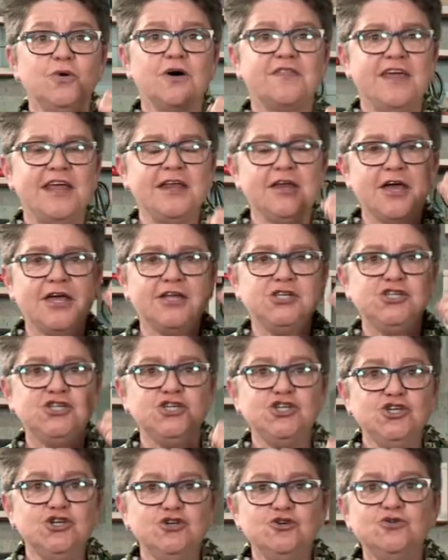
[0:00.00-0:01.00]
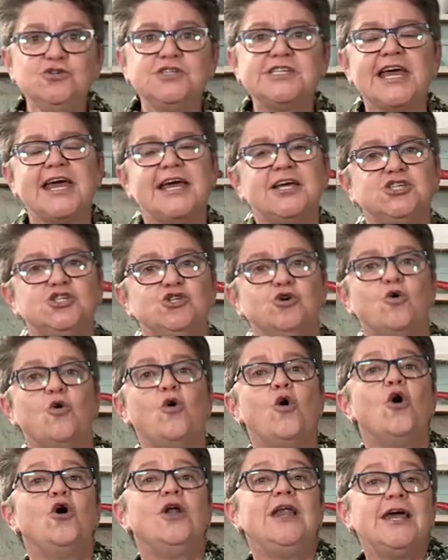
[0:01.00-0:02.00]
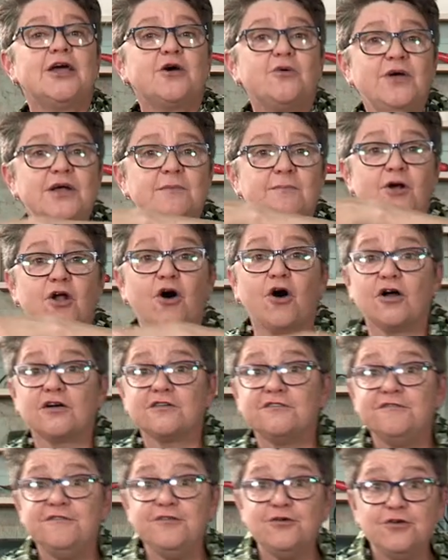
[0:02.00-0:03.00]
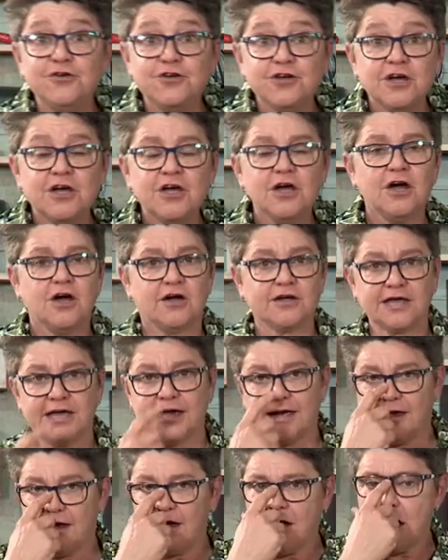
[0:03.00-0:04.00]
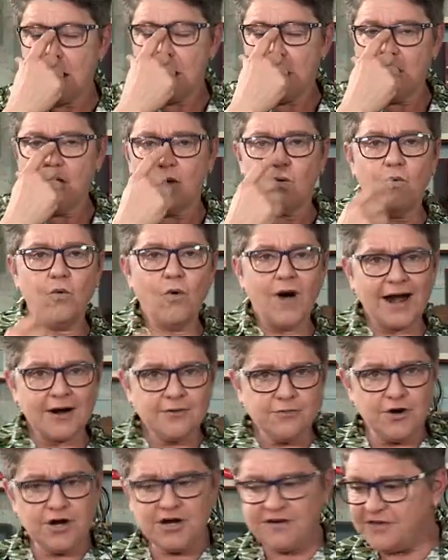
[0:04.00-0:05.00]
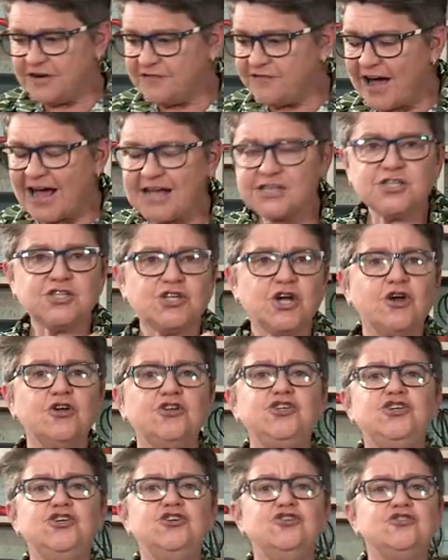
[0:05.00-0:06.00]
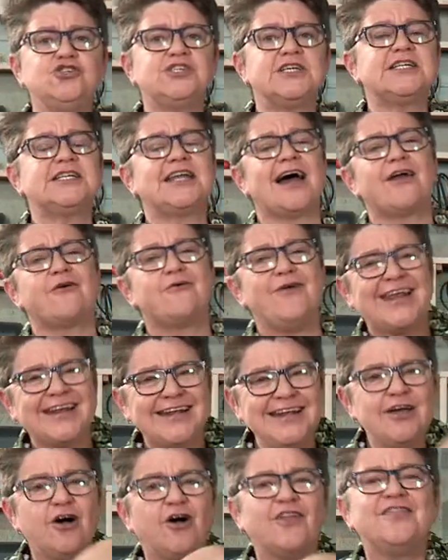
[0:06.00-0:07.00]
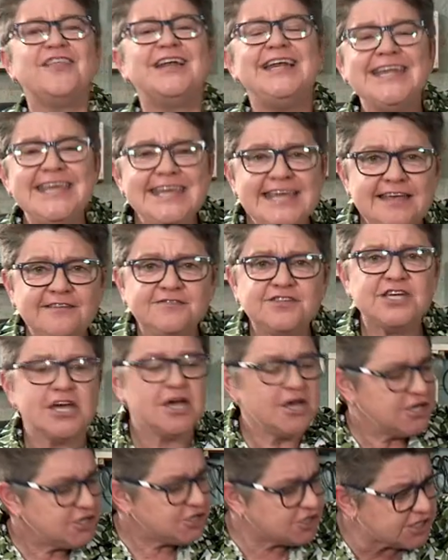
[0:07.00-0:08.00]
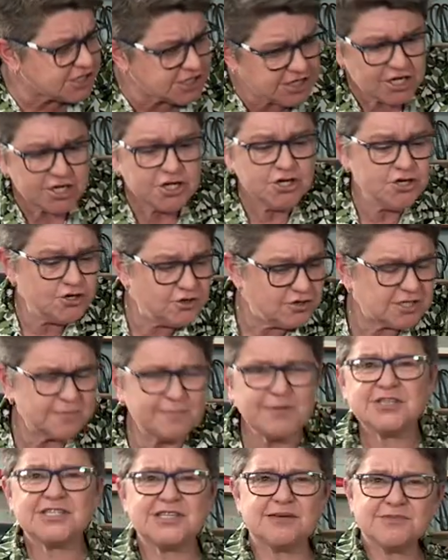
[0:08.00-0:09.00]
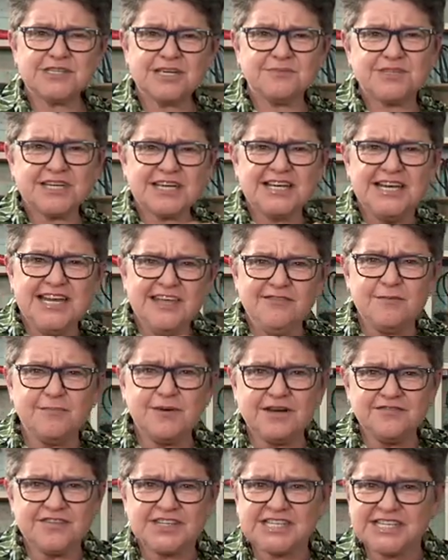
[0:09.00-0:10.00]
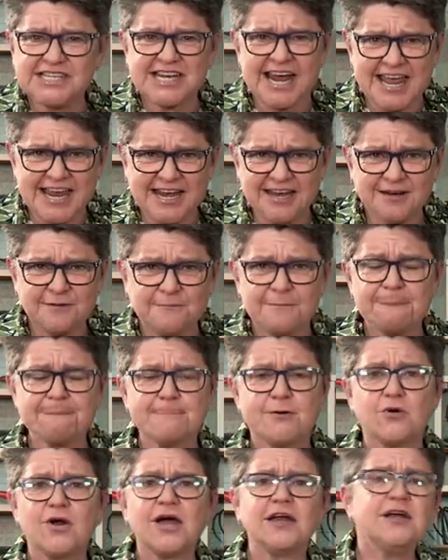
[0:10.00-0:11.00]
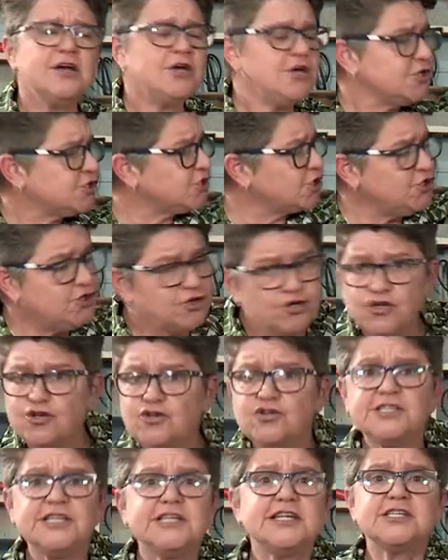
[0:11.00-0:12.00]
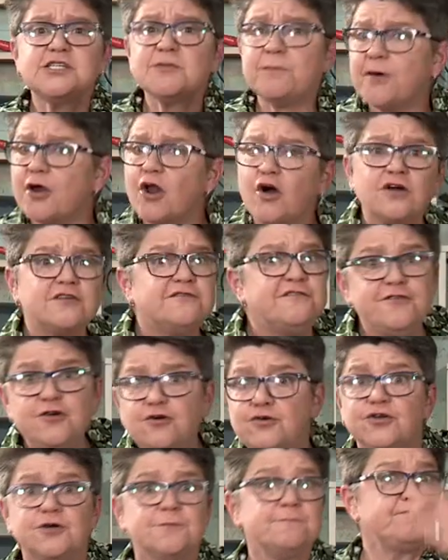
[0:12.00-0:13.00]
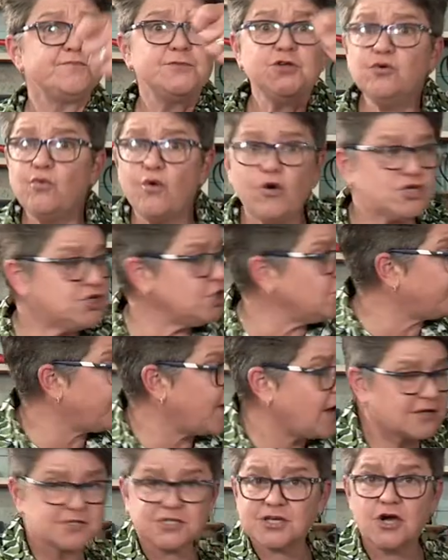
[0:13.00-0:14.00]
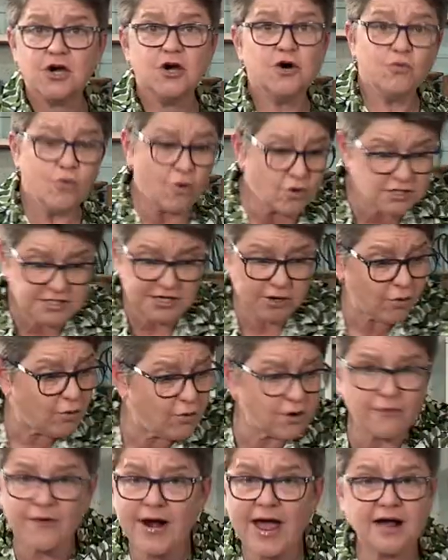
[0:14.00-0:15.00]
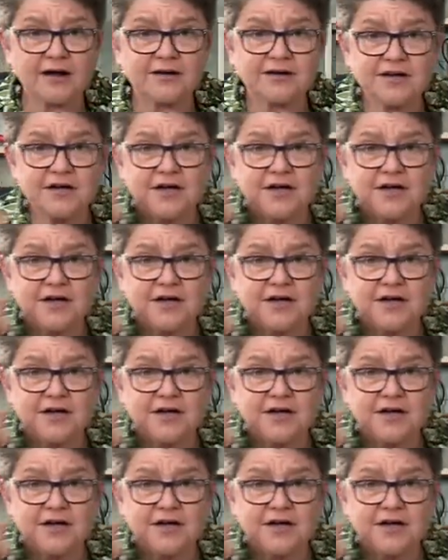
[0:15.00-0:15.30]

are then going to use as your liquid plant food. Okay. One word of advice, don't use it directly on the leaves. Just use it because sometimes it can leave a bit of a stain. All right. So you use it as a plant food. You water your plants. Water all around.